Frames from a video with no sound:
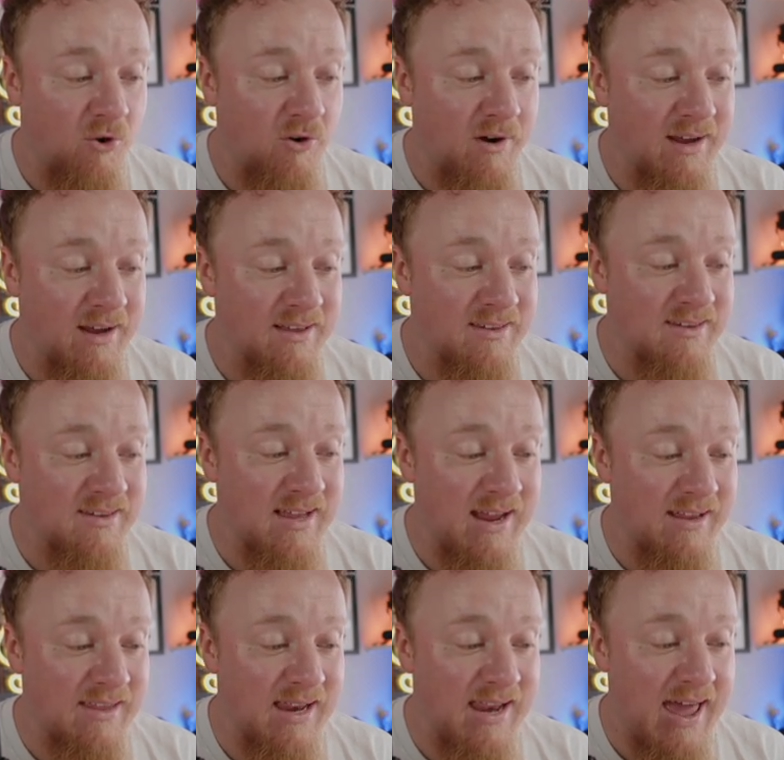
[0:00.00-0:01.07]
or I can
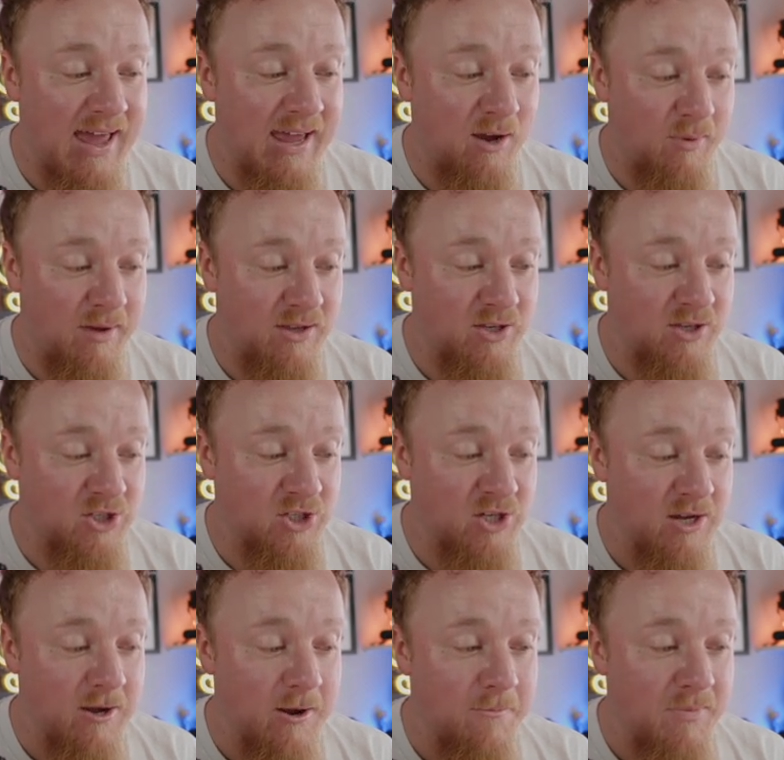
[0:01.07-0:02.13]
select the language